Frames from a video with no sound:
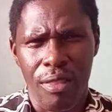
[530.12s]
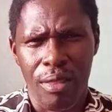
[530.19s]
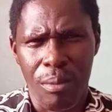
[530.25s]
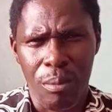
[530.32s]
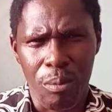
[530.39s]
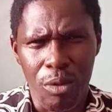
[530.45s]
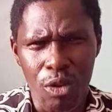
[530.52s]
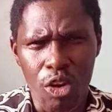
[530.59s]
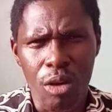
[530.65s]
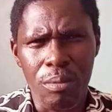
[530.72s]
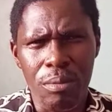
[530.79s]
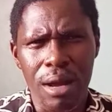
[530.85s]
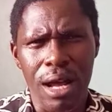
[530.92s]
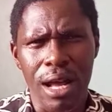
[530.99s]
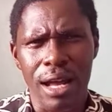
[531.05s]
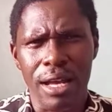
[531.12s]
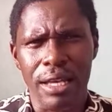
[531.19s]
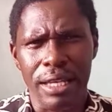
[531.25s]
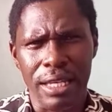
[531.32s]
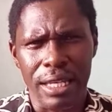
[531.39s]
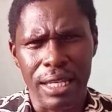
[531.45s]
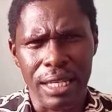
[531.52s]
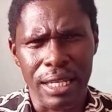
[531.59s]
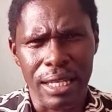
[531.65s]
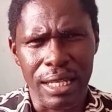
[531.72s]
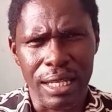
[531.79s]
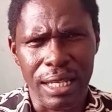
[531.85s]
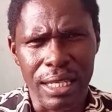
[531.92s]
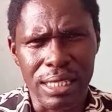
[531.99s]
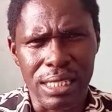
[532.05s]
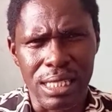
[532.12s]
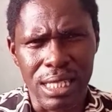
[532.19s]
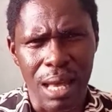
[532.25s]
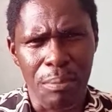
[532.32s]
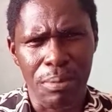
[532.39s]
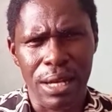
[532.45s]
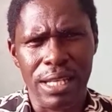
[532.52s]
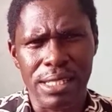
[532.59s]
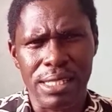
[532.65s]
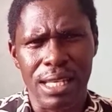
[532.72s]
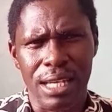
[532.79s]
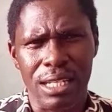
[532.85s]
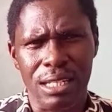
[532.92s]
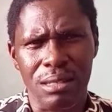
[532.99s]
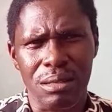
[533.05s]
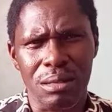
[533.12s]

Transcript: Bungoma is a place that